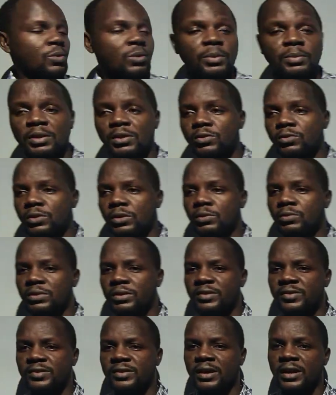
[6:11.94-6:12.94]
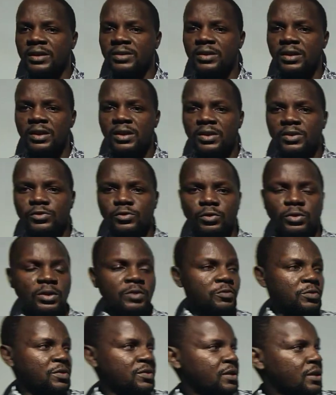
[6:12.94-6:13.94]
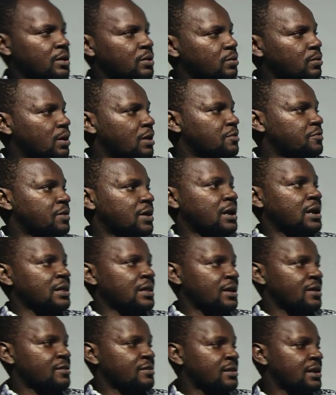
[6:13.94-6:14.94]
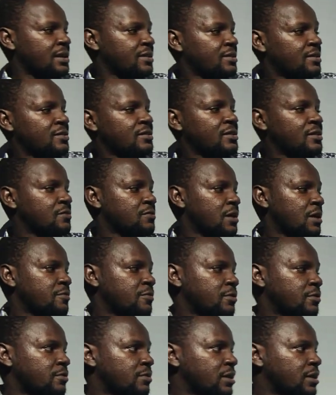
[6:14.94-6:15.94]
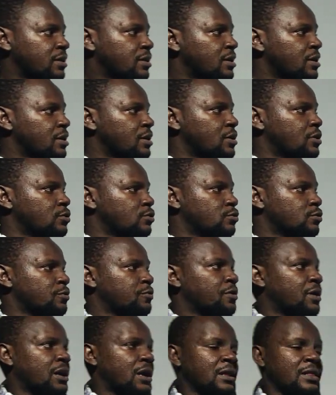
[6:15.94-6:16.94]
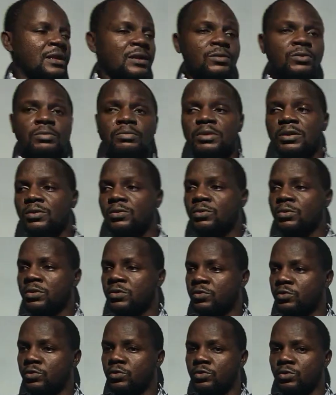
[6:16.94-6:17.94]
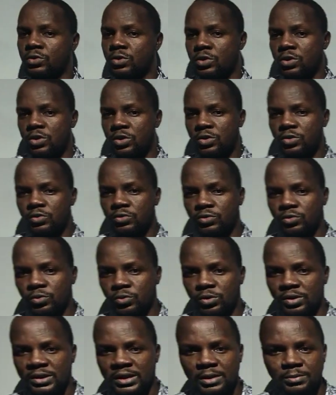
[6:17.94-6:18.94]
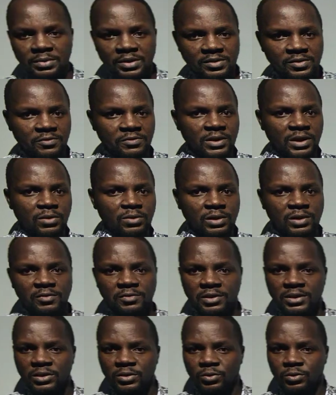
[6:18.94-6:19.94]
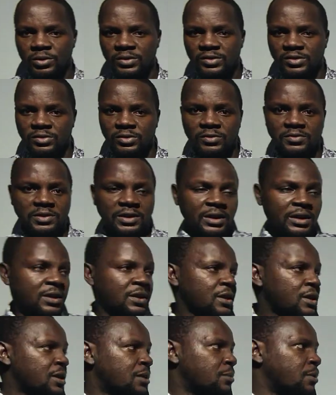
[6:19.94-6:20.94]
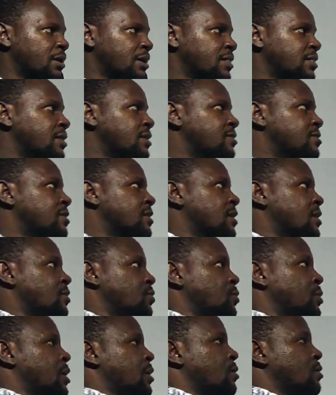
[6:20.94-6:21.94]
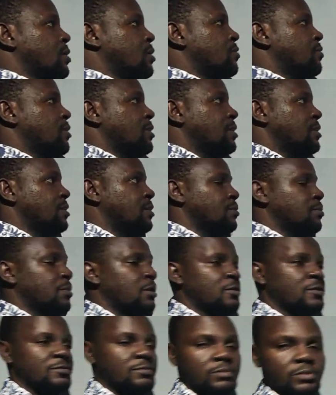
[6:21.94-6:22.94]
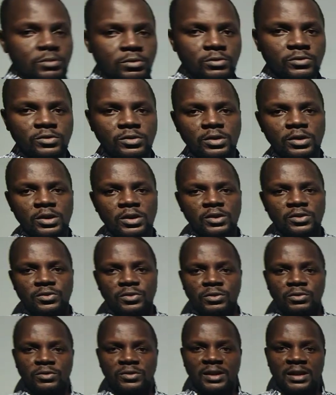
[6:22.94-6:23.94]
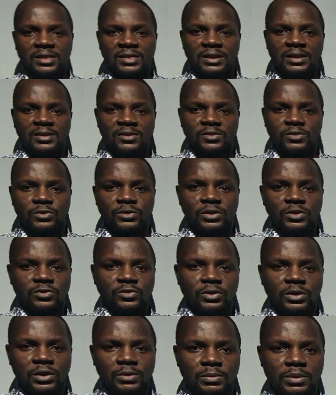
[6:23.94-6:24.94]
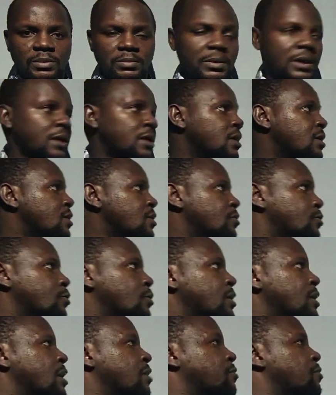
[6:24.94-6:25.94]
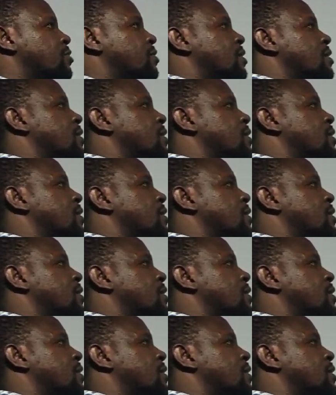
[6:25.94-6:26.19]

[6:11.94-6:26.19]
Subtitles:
will be discharged. So if we say 1 Faraday is 96,500, 2 Faraday will be equals to, you know what that means if you are looking for the quantity of charge. But in this case, we are looking for the number of moles. So those are things you need to keep in mind. So here, if you